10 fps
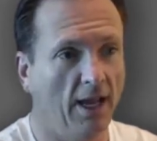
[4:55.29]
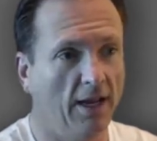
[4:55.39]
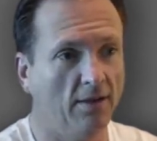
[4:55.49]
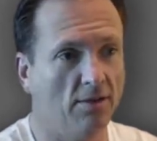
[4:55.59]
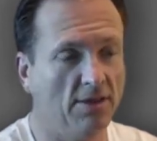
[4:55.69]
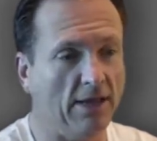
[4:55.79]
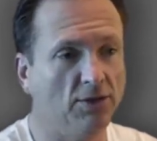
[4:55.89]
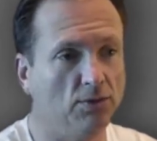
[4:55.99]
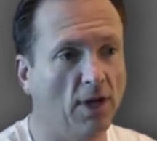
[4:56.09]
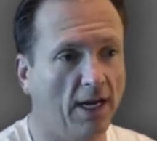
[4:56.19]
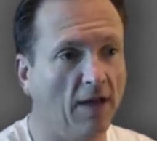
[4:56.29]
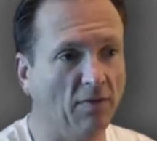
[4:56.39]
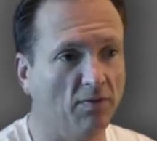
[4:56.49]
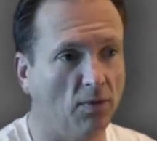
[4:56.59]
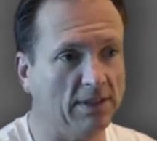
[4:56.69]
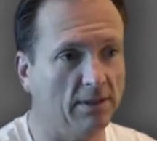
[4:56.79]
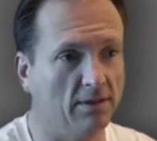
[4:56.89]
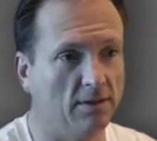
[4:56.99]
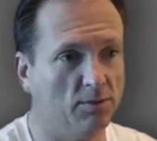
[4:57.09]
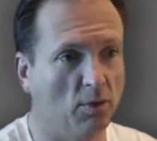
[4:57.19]
And they do not have a voice
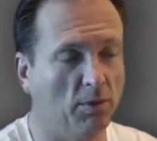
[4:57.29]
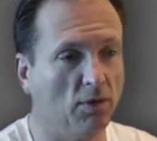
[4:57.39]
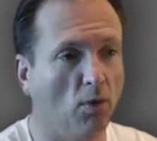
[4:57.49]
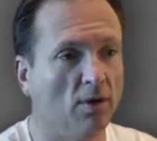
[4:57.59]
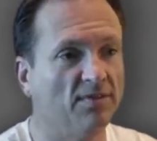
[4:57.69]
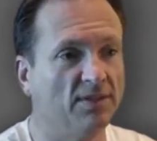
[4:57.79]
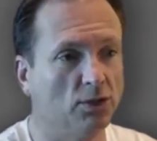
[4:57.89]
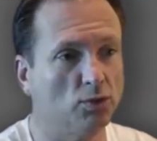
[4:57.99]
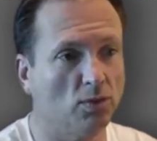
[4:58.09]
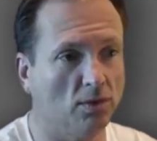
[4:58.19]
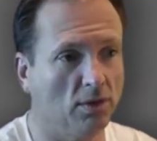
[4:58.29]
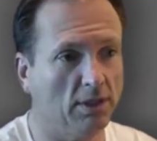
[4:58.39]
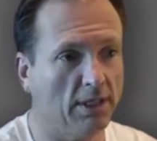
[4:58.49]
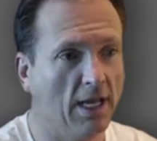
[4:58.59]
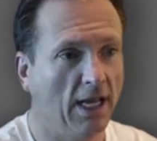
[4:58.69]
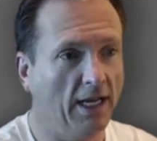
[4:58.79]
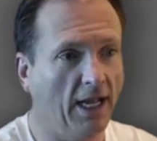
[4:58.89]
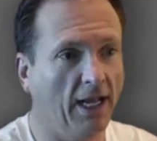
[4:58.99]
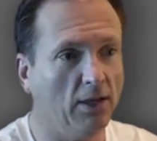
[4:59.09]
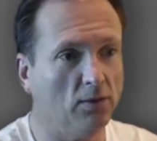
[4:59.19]
at this moment or a visual look,
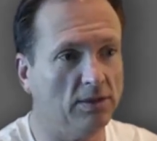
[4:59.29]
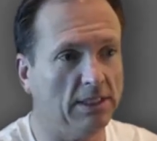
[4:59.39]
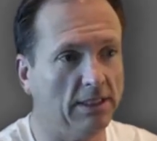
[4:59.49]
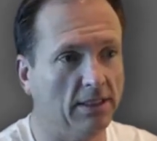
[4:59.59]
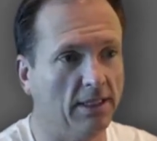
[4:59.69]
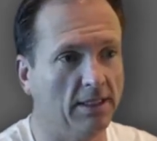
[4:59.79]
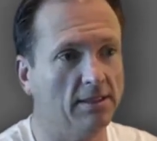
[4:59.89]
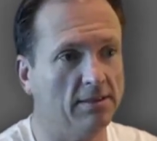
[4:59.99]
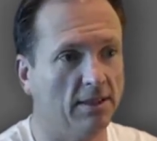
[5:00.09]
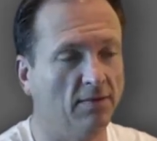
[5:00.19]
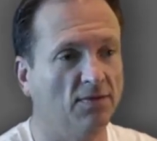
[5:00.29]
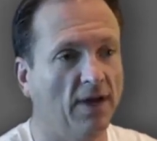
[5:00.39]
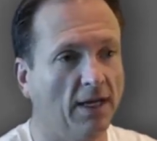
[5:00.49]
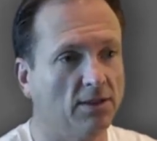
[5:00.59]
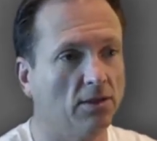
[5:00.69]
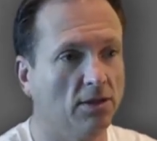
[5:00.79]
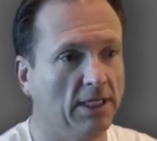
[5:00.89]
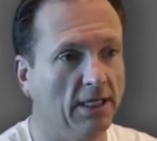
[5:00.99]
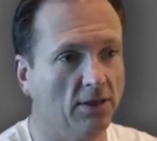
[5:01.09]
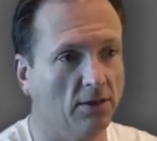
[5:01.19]
and AOD is in fact
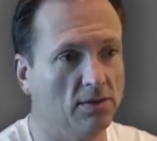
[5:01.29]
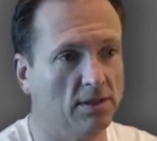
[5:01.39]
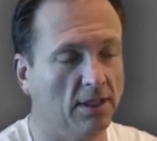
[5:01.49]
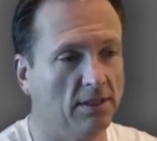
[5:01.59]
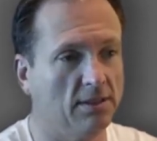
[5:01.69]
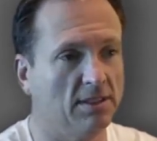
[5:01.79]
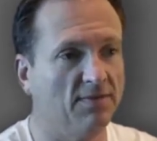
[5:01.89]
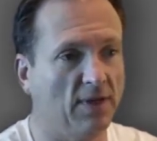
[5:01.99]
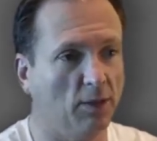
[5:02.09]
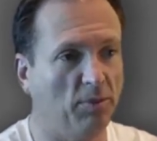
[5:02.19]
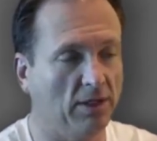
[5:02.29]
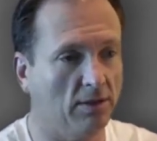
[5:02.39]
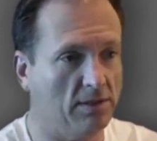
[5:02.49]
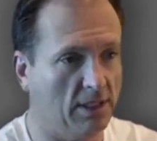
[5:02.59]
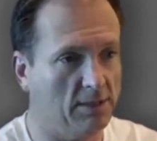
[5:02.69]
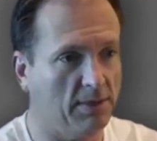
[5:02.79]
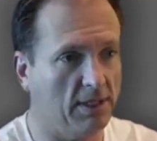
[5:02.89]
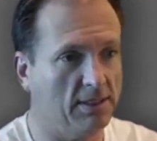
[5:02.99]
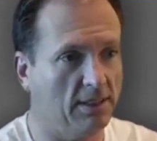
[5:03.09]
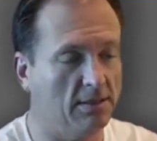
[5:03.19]
looking at those things and developing those things
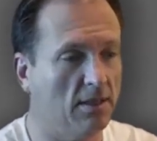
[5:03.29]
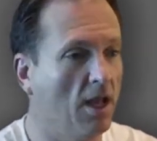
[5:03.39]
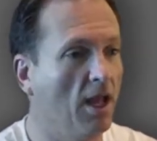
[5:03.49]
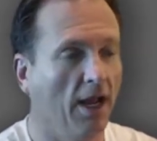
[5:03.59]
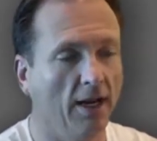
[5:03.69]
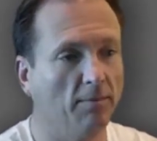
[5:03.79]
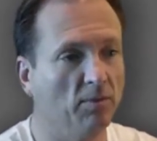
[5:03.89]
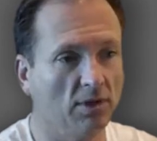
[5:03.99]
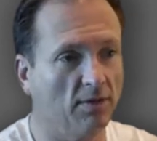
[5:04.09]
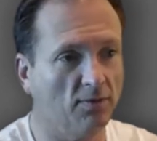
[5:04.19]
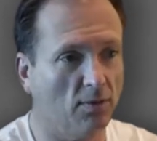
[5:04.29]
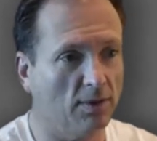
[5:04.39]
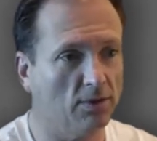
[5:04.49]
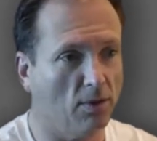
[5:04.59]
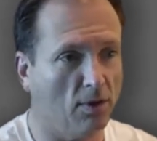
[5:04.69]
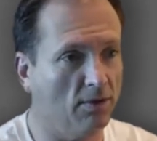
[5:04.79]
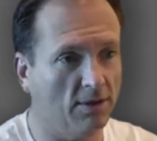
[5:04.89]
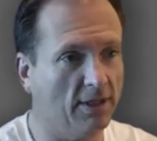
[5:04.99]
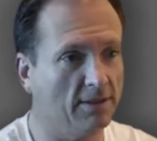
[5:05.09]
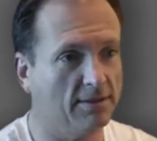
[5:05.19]
behind the scenes, and looking forward to all the
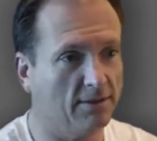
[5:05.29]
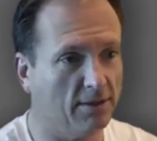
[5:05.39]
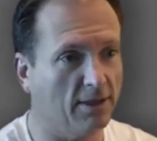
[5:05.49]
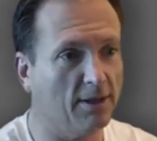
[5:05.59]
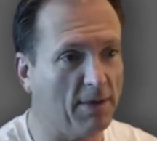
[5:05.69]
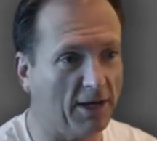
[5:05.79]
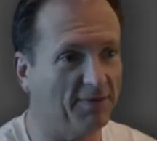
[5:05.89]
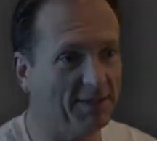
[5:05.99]
things that are going to come out of